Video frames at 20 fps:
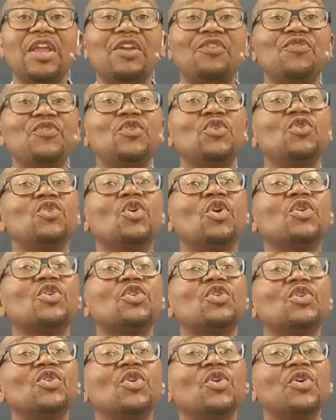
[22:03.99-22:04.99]
if you
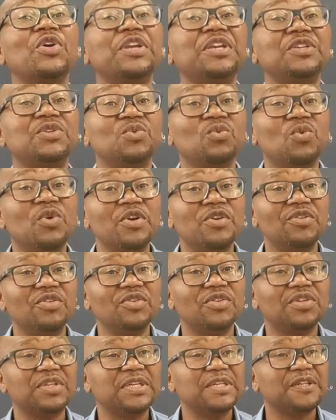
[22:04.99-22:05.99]
don't know his
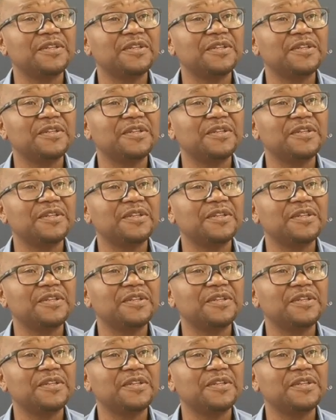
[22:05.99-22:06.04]
Word?